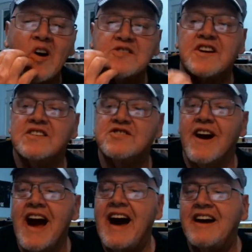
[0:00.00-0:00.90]
Did you get your
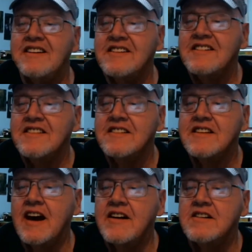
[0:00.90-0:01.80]
hat
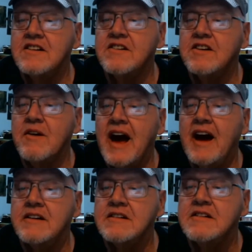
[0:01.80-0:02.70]
yet? Your new
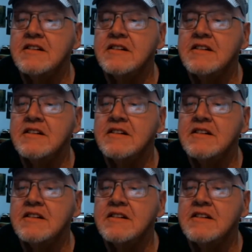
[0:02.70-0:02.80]
hat?